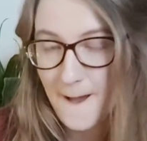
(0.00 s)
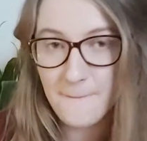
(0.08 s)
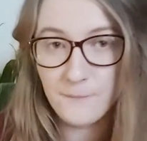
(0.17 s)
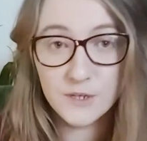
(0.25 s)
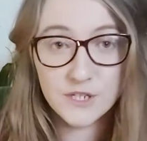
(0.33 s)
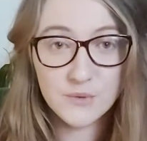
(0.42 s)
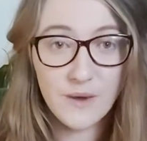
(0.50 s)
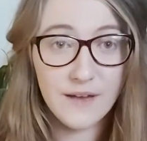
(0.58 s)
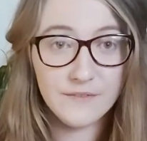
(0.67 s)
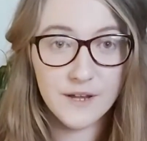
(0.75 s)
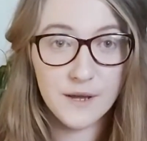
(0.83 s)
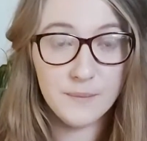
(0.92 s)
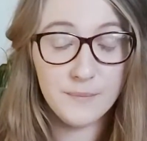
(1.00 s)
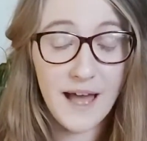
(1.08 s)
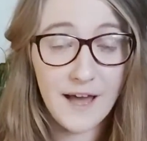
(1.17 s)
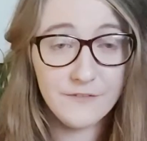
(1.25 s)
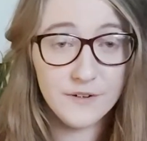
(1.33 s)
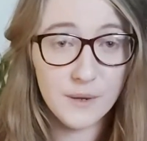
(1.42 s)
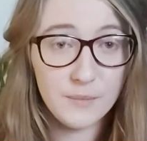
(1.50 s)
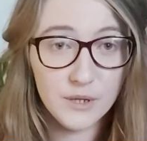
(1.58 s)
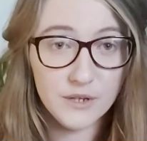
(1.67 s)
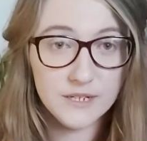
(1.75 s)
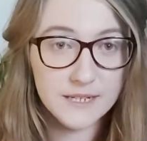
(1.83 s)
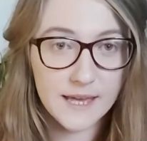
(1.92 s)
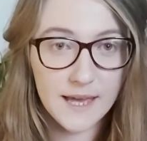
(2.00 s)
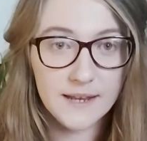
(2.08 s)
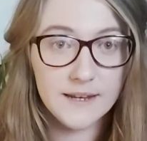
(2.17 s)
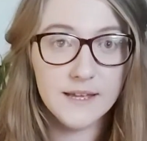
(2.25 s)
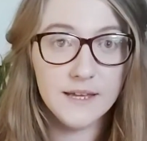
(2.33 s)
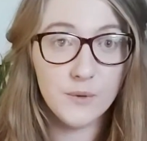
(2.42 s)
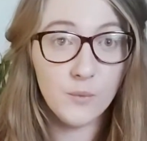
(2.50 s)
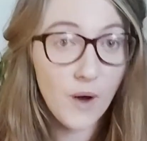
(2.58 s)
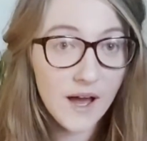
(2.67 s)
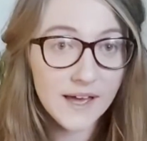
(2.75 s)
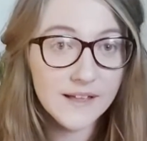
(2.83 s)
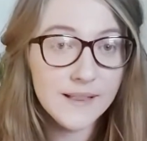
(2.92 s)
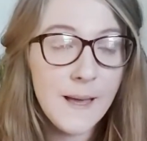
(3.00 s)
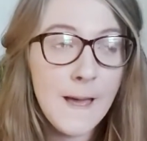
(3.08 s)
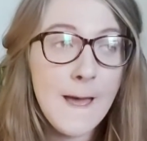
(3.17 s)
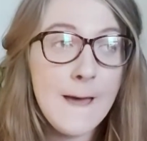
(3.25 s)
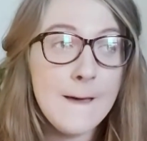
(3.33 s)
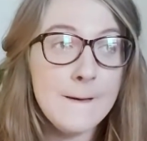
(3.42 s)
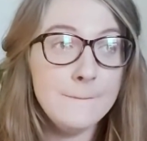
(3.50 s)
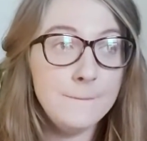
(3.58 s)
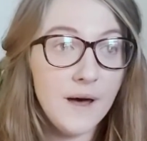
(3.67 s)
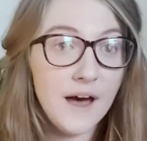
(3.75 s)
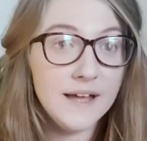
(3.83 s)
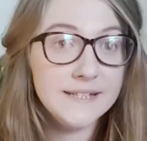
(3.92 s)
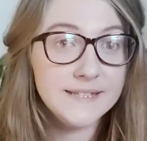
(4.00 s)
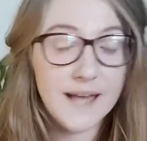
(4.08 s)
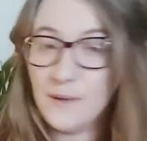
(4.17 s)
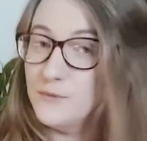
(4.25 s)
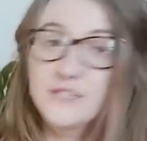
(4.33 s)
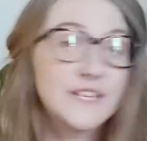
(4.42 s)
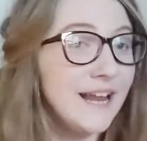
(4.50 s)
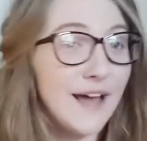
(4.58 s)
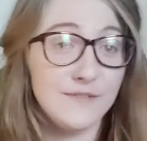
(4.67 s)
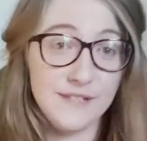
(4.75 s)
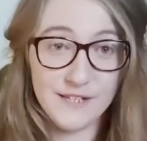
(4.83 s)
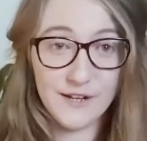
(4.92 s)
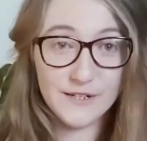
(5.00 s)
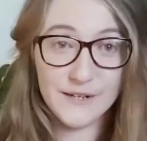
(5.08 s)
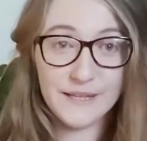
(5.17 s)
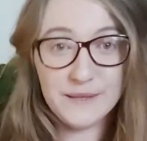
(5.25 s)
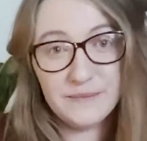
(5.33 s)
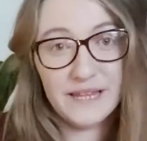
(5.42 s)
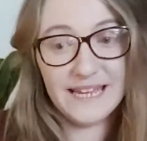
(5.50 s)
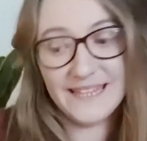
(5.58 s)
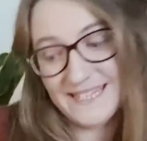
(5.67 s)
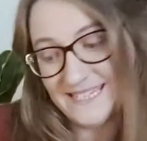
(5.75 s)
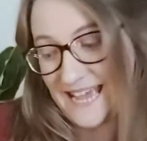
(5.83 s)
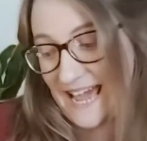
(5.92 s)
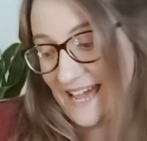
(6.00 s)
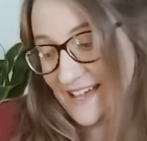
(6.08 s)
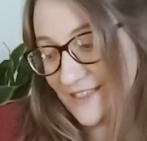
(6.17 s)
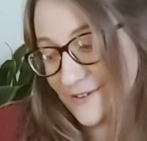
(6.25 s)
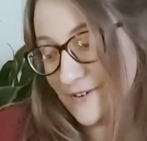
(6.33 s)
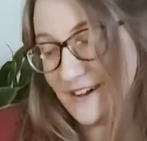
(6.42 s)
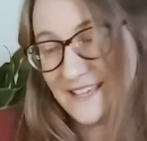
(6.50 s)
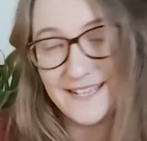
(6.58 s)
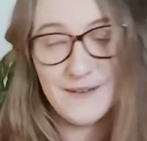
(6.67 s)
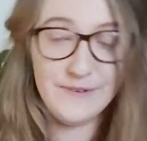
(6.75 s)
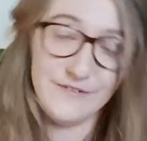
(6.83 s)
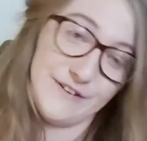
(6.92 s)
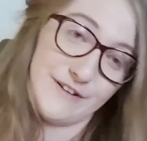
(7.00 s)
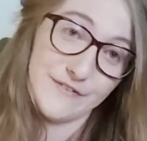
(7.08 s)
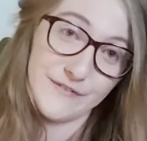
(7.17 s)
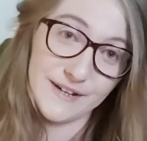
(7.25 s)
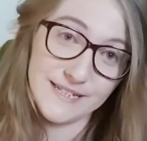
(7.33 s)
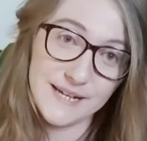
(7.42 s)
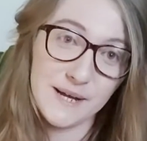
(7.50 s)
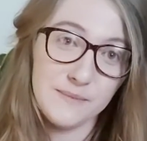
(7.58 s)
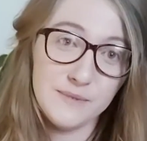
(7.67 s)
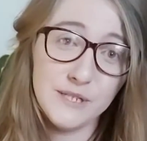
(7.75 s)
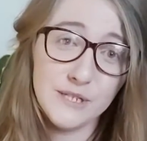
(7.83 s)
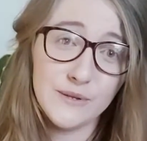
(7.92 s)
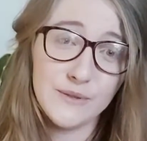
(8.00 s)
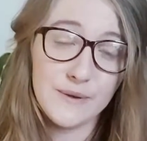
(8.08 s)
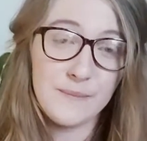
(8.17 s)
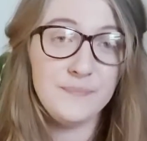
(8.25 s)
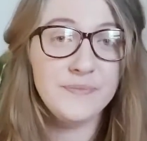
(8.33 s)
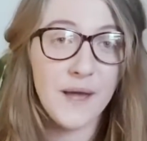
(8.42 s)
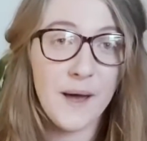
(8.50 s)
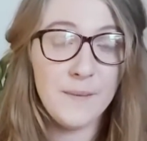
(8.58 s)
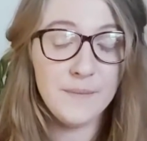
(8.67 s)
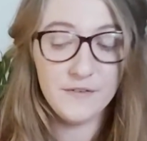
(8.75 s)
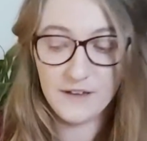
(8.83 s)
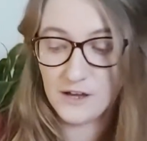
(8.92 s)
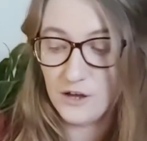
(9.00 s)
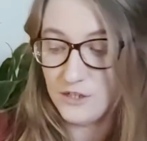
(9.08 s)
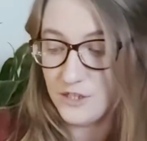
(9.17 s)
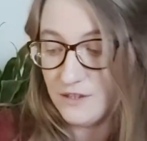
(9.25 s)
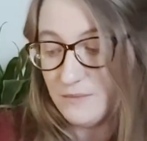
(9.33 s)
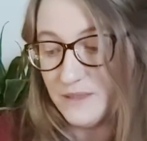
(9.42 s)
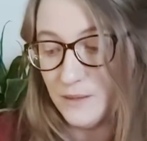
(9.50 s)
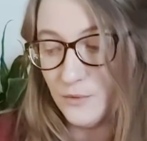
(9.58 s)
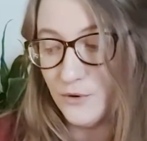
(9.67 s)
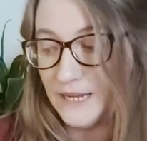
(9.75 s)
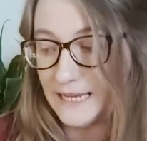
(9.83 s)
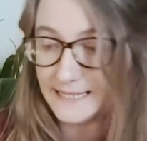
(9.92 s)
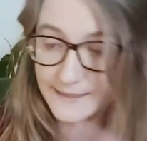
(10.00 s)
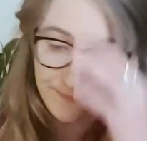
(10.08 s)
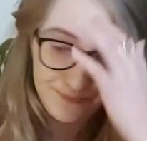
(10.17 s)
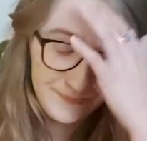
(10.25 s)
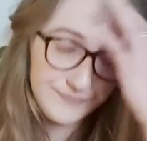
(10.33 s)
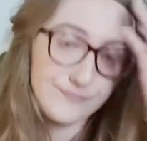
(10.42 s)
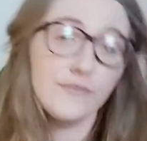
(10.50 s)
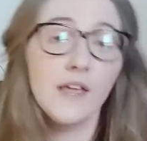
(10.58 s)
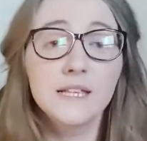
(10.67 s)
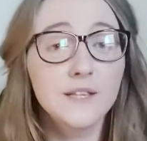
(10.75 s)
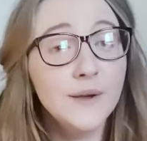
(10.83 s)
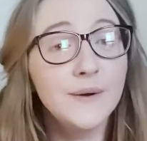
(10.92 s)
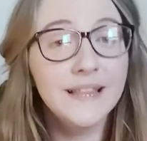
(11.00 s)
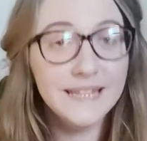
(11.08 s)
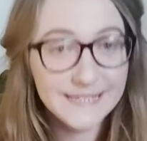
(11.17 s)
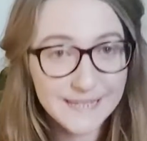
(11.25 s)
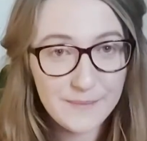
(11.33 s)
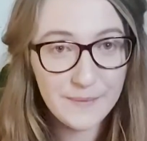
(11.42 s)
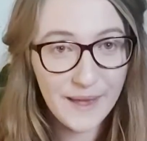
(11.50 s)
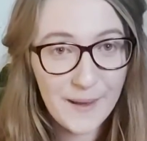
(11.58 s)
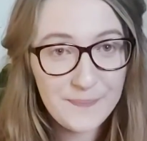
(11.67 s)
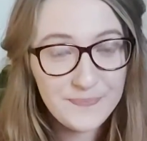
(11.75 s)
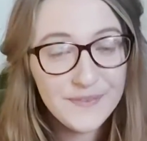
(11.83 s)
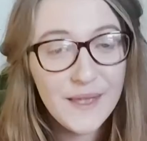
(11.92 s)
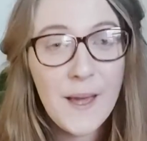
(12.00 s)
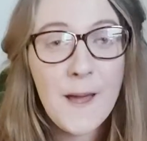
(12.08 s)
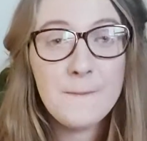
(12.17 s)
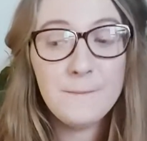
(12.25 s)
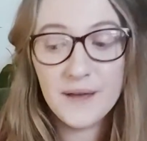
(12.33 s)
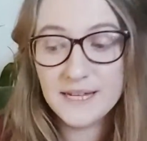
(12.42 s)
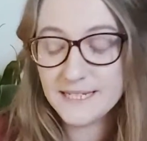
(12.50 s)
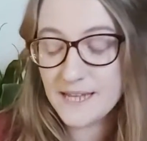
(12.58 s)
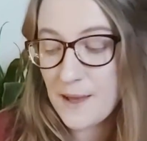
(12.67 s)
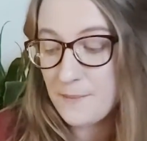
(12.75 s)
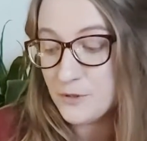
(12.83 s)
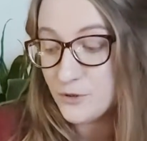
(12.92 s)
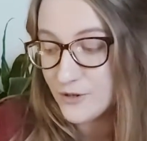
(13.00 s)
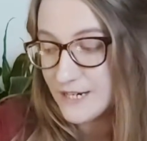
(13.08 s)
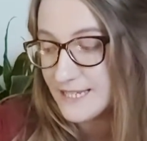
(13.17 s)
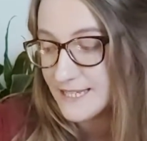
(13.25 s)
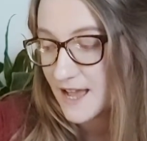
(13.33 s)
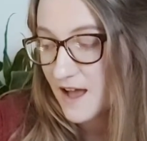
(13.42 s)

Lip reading: which is why I haven't uploaded again in a while. But I'm just gonna have to start doing them late in the day, otherwise I'm never gonna find time to do them if I can't do them in the mornings. So at least I'm here. But Taurus,